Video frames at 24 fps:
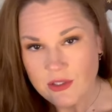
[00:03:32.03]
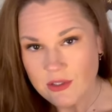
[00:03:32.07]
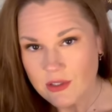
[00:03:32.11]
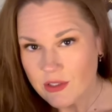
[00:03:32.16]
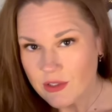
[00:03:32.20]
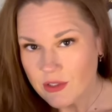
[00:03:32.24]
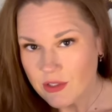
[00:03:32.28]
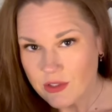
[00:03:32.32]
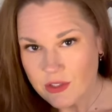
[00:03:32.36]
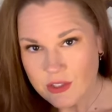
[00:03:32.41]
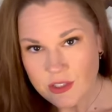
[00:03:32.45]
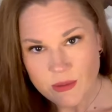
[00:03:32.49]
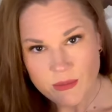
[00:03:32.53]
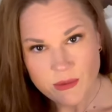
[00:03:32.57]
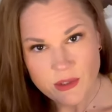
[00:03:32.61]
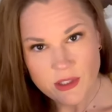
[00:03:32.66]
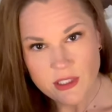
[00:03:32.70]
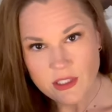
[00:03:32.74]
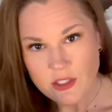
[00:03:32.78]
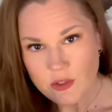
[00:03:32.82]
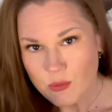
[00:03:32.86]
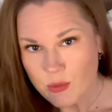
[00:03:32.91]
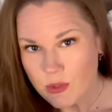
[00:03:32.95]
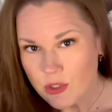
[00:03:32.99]
This is something
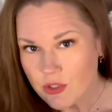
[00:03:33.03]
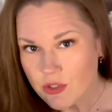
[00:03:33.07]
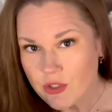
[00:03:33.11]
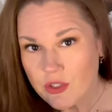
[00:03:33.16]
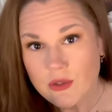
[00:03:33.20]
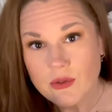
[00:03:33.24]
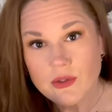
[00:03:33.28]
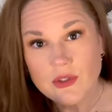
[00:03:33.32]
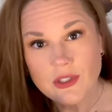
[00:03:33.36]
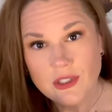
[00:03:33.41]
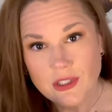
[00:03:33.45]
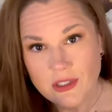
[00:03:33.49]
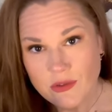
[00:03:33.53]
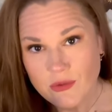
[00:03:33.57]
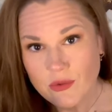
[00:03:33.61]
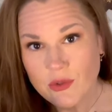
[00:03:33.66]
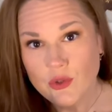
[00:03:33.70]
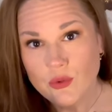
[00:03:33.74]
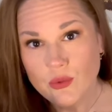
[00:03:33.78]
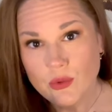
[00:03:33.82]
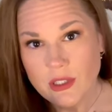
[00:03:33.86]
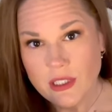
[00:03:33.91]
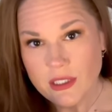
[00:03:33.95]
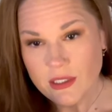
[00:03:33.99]
that speaks to you as an
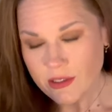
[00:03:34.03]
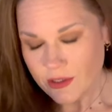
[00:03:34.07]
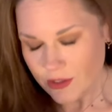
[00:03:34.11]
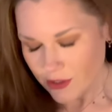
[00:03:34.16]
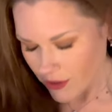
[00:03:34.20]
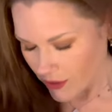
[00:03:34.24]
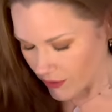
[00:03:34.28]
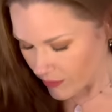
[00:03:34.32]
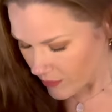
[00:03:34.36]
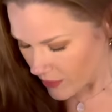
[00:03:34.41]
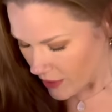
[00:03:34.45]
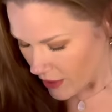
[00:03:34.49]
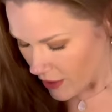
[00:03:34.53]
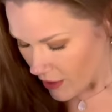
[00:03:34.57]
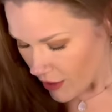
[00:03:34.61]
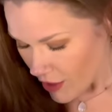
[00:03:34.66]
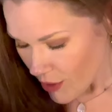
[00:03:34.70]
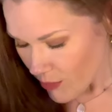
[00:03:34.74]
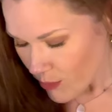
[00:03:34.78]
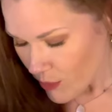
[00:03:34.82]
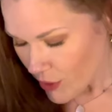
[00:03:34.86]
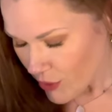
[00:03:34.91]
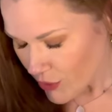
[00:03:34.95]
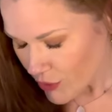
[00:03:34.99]
individual, like I said.
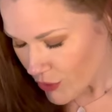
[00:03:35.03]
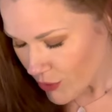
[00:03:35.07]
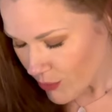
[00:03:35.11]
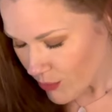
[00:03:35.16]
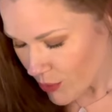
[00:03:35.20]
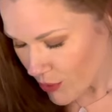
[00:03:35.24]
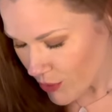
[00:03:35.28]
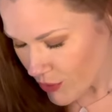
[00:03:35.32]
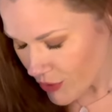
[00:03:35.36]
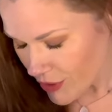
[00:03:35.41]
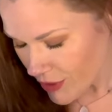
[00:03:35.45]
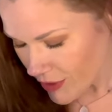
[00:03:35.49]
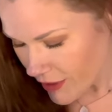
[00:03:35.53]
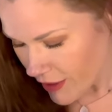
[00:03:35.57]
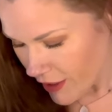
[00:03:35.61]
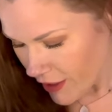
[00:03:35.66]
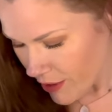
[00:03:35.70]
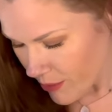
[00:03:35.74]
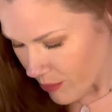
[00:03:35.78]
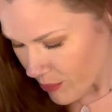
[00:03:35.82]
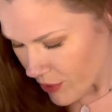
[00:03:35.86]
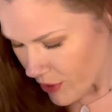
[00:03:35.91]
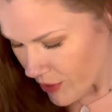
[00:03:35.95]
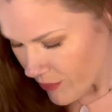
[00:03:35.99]
It makes you personally
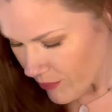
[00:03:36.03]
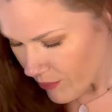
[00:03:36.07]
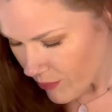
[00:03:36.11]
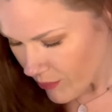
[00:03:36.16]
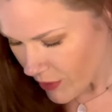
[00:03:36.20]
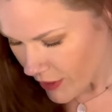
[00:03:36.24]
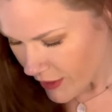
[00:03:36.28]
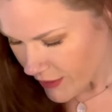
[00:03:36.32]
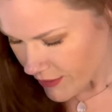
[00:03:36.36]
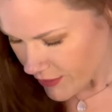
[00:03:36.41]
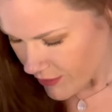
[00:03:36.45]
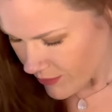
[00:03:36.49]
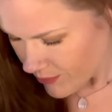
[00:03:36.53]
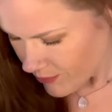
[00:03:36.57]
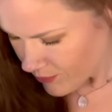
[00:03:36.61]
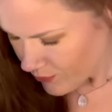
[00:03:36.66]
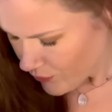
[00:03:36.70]
happy, right?